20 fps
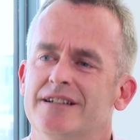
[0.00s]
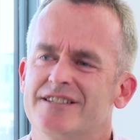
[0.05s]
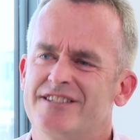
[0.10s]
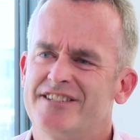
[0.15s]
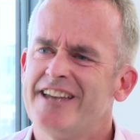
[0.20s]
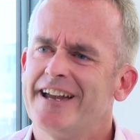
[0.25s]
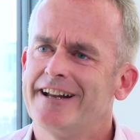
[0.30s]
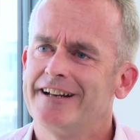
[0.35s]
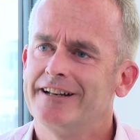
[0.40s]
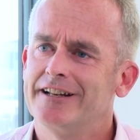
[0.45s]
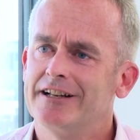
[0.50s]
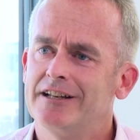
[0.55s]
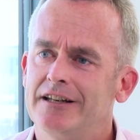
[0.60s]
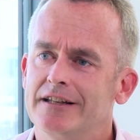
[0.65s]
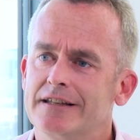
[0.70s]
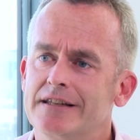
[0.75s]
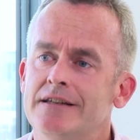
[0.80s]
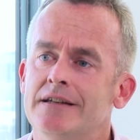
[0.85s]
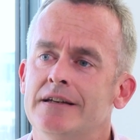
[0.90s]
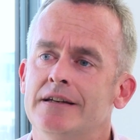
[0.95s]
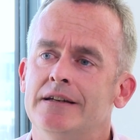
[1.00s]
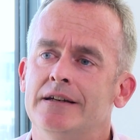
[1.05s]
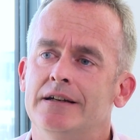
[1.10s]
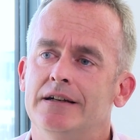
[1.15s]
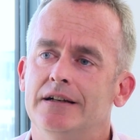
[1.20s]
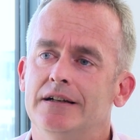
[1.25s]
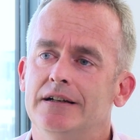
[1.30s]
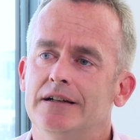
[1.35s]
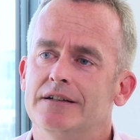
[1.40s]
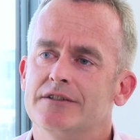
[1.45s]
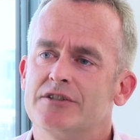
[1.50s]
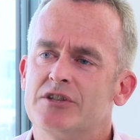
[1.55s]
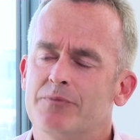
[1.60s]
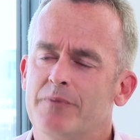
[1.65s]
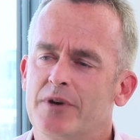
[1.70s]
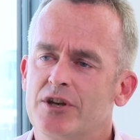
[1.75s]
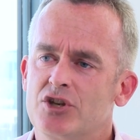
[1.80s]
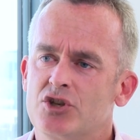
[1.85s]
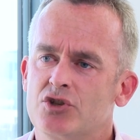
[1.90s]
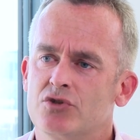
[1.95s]
technically to
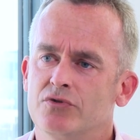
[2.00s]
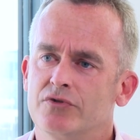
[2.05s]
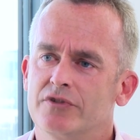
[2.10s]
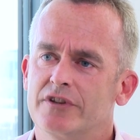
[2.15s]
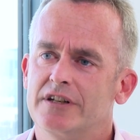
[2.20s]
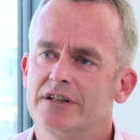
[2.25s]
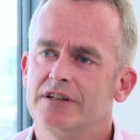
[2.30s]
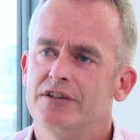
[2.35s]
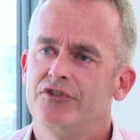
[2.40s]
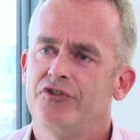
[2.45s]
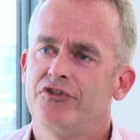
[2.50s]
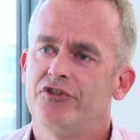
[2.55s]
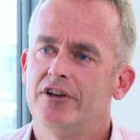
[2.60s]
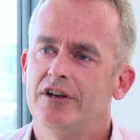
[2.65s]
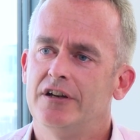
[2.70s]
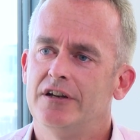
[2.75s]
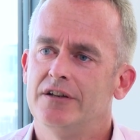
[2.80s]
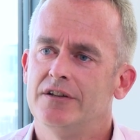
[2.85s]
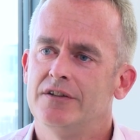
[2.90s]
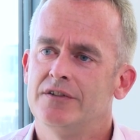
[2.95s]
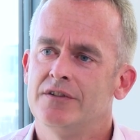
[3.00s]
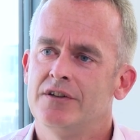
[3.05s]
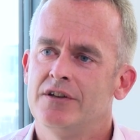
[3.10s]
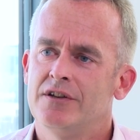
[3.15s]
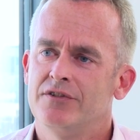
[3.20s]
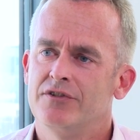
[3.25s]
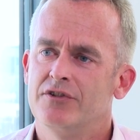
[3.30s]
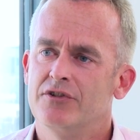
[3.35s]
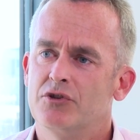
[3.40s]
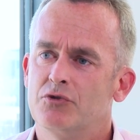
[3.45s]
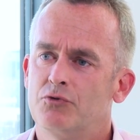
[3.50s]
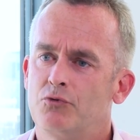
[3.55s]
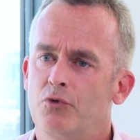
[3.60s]
make sure that that the